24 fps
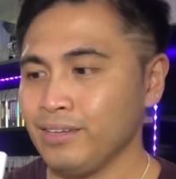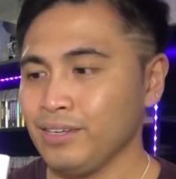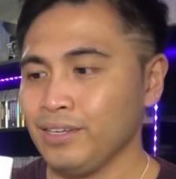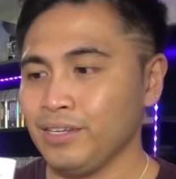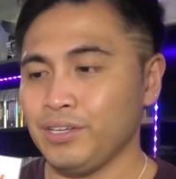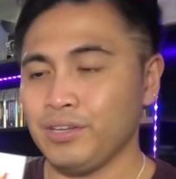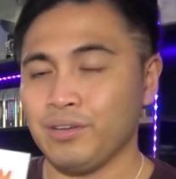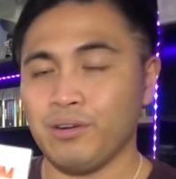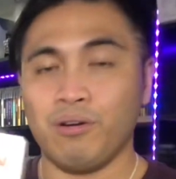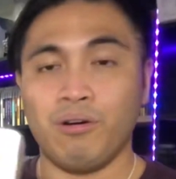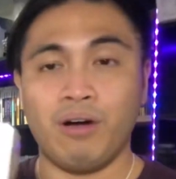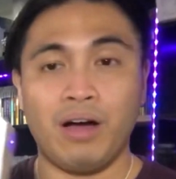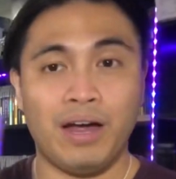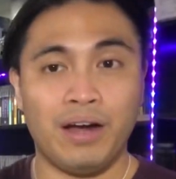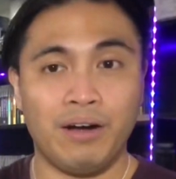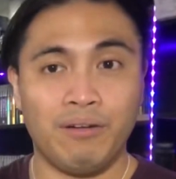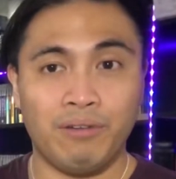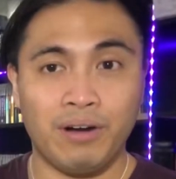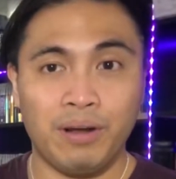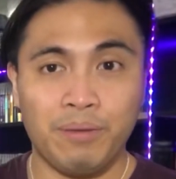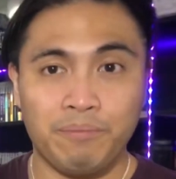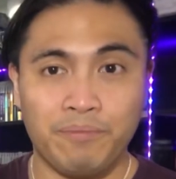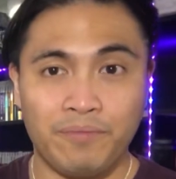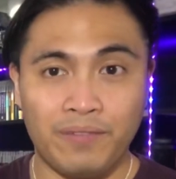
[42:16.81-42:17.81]
you know,
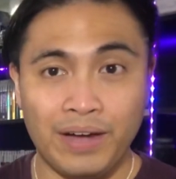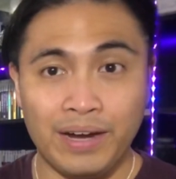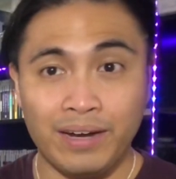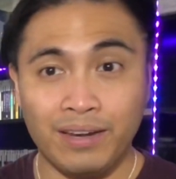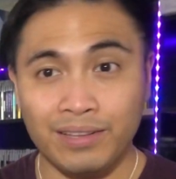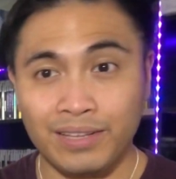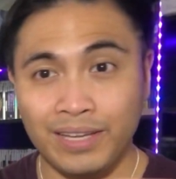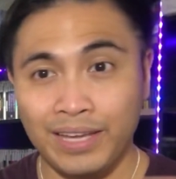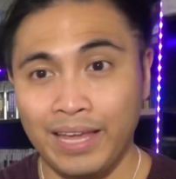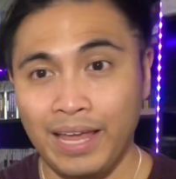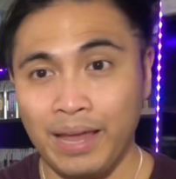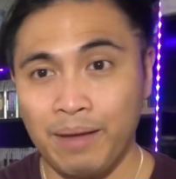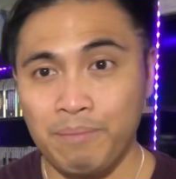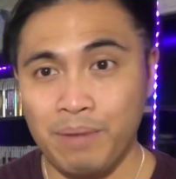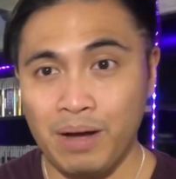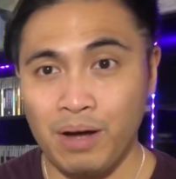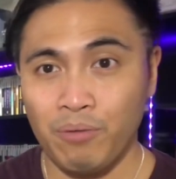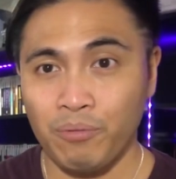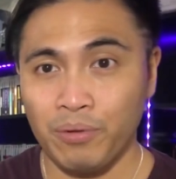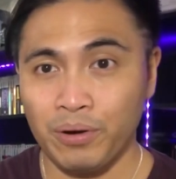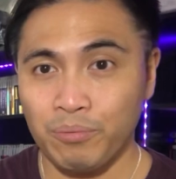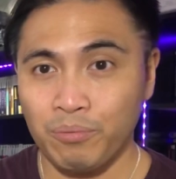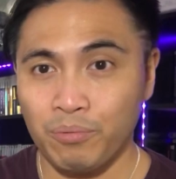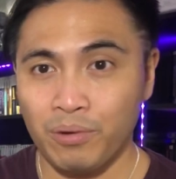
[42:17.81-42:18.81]
IRAM finally came out
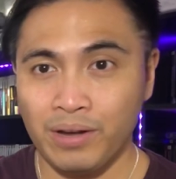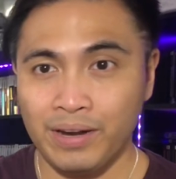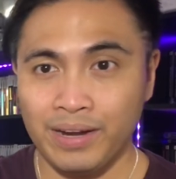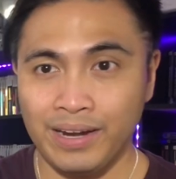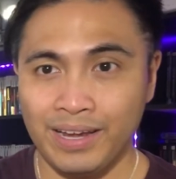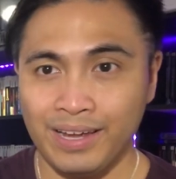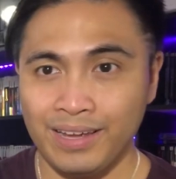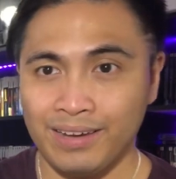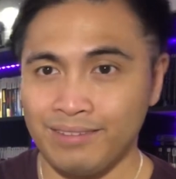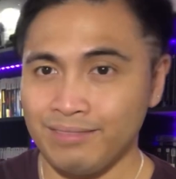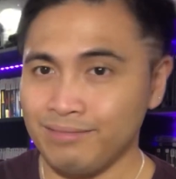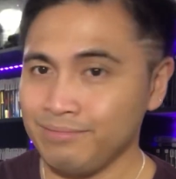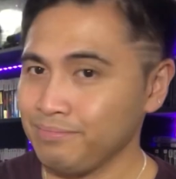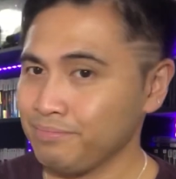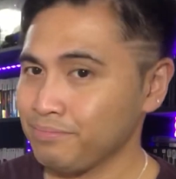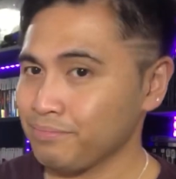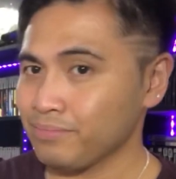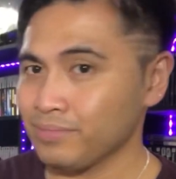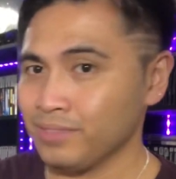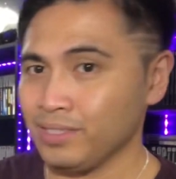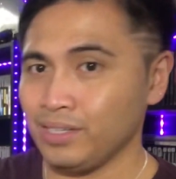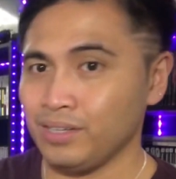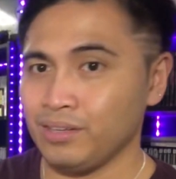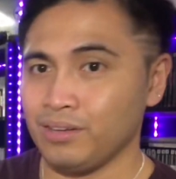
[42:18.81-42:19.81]
with one, and
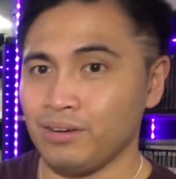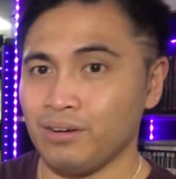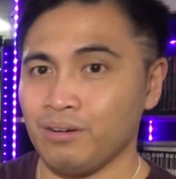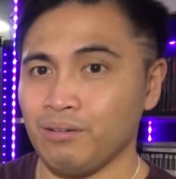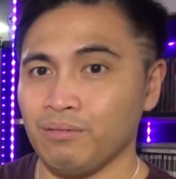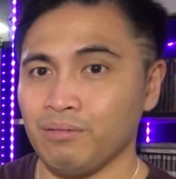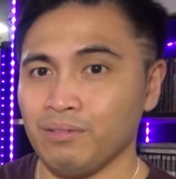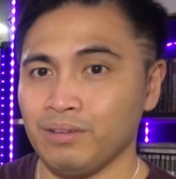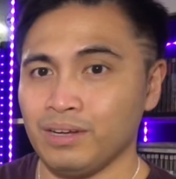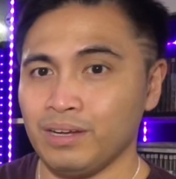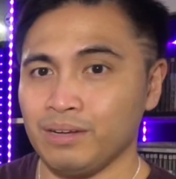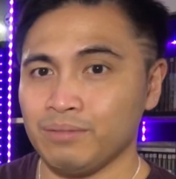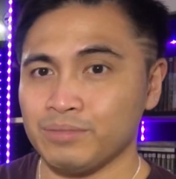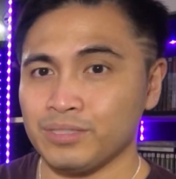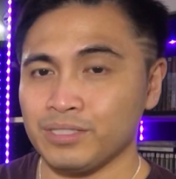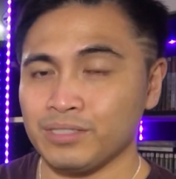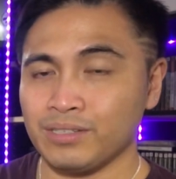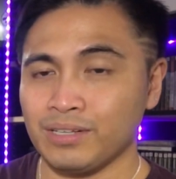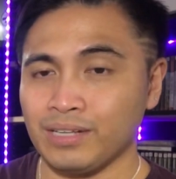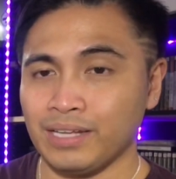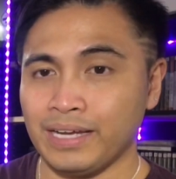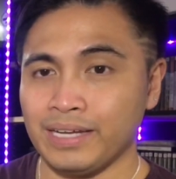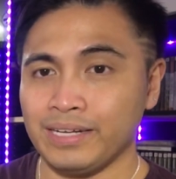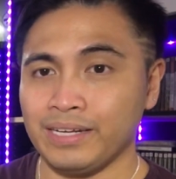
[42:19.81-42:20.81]
you know, I'm just
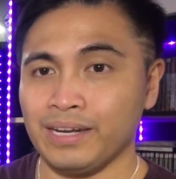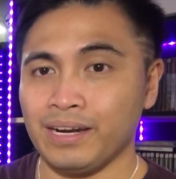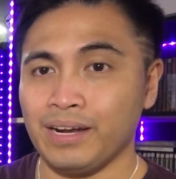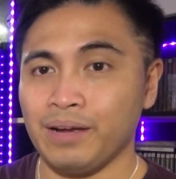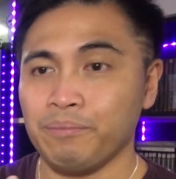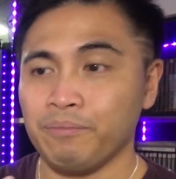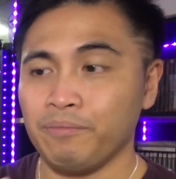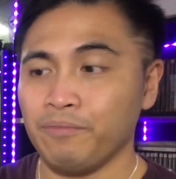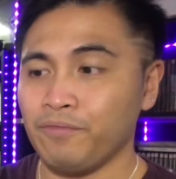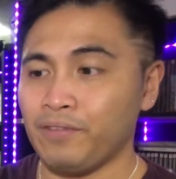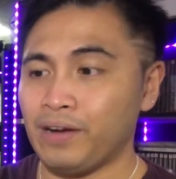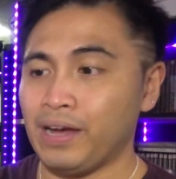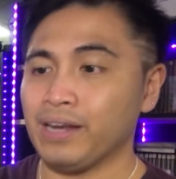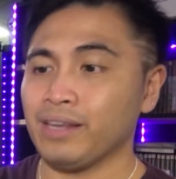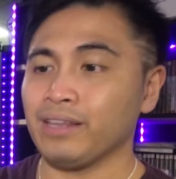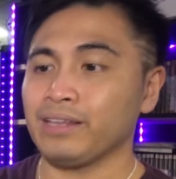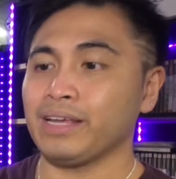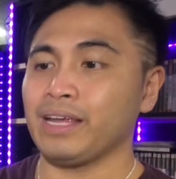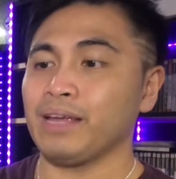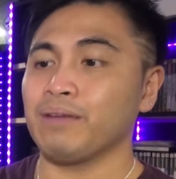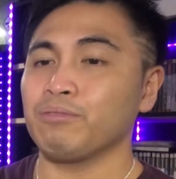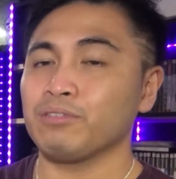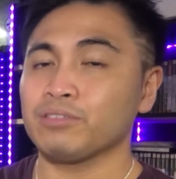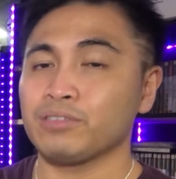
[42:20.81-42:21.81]
glad that I'm
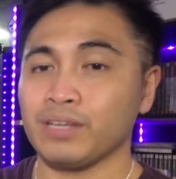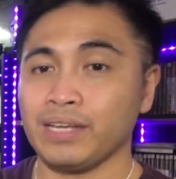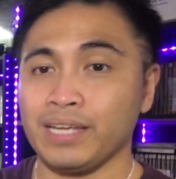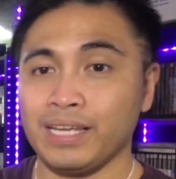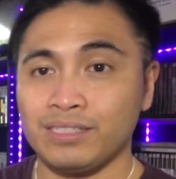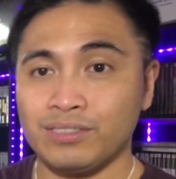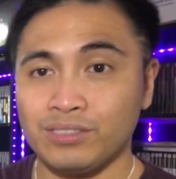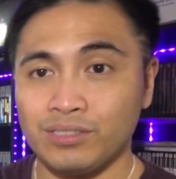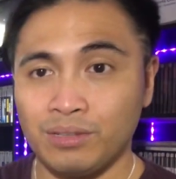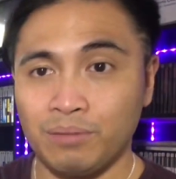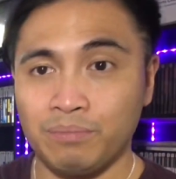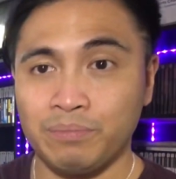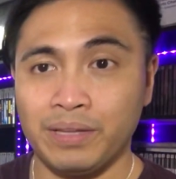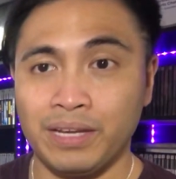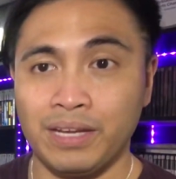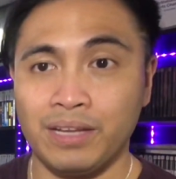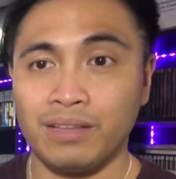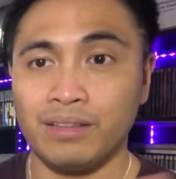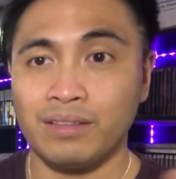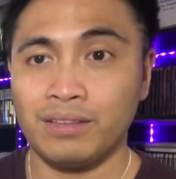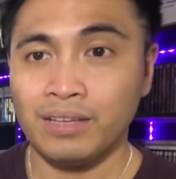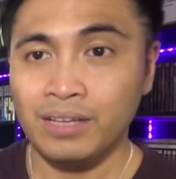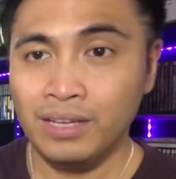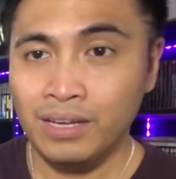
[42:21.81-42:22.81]
finally able to get
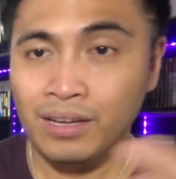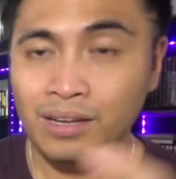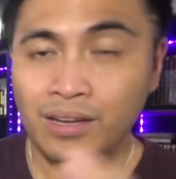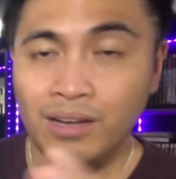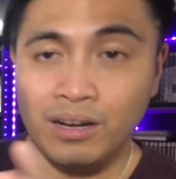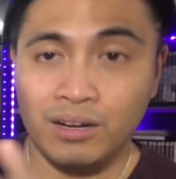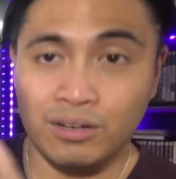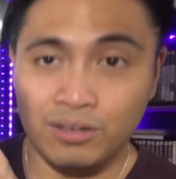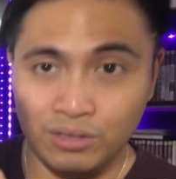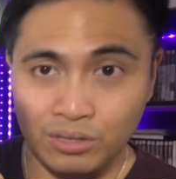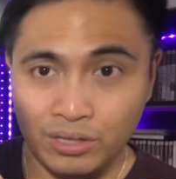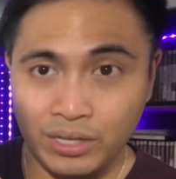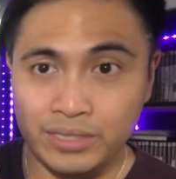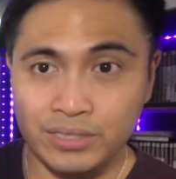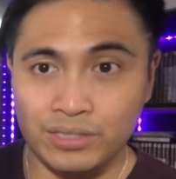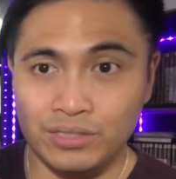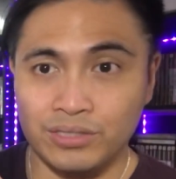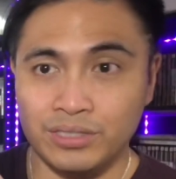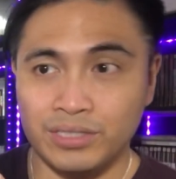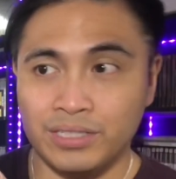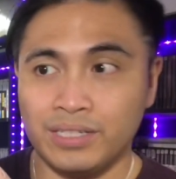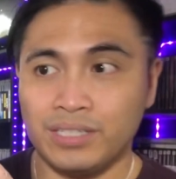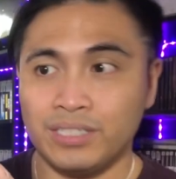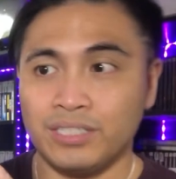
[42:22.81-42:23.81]
something, a
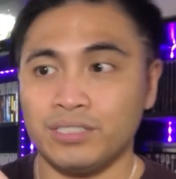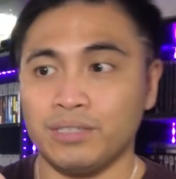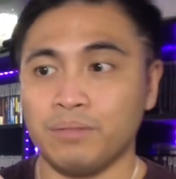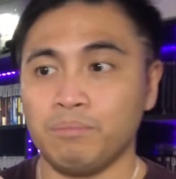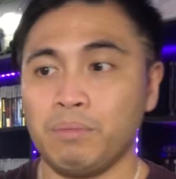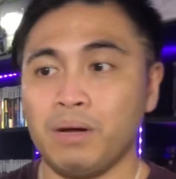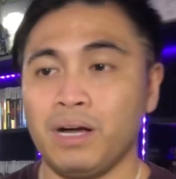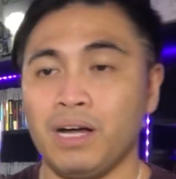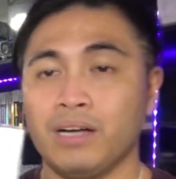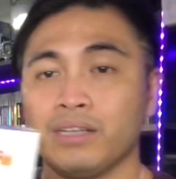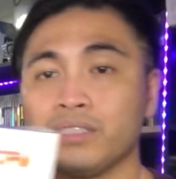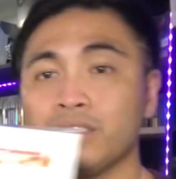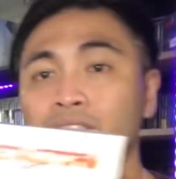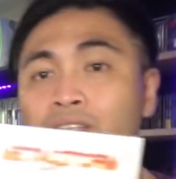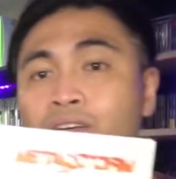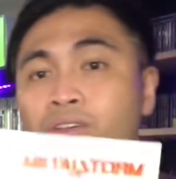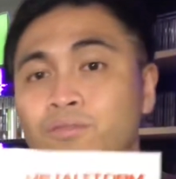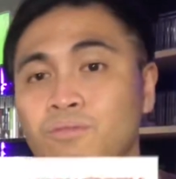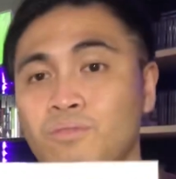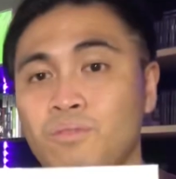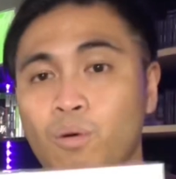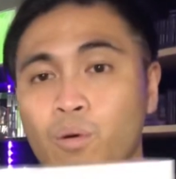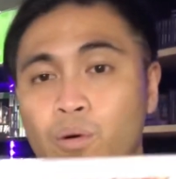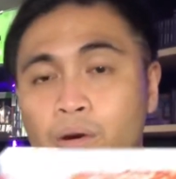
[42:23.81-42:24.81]
collector's edition box
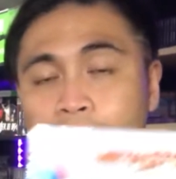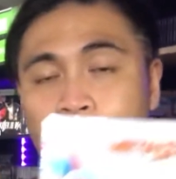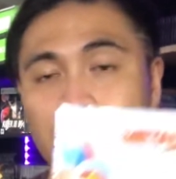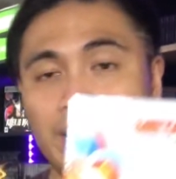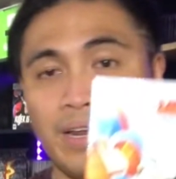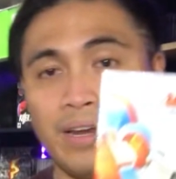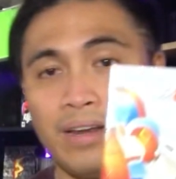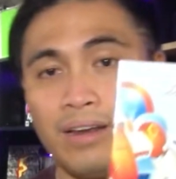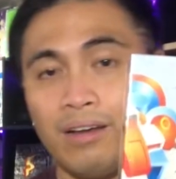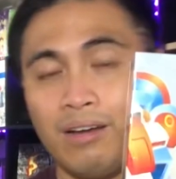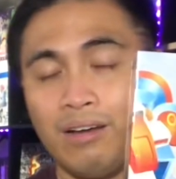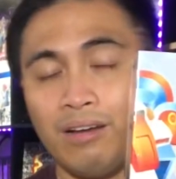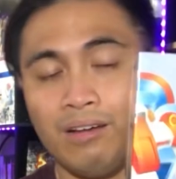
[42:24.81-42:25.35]
for it, and